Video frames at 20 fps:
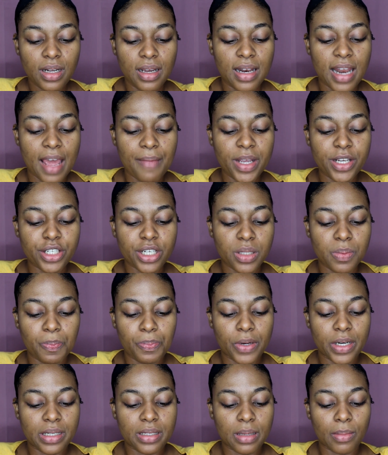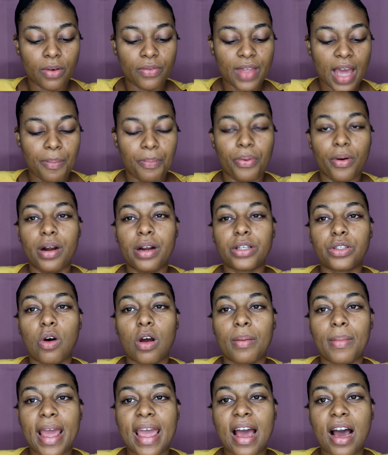let me just put some of that product
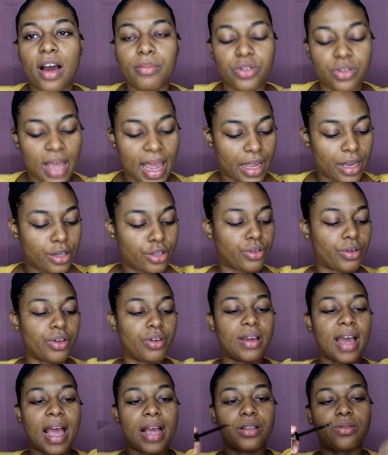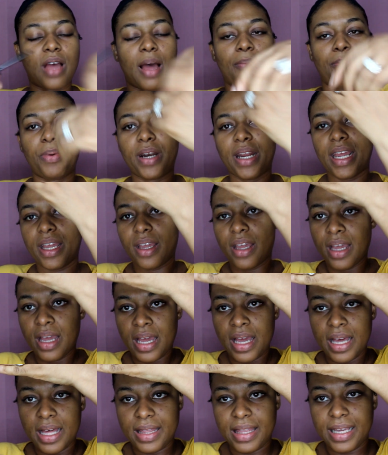on my arm so I can show you guys. So I'm putting,
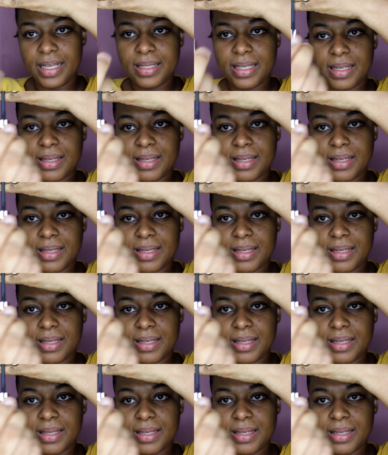this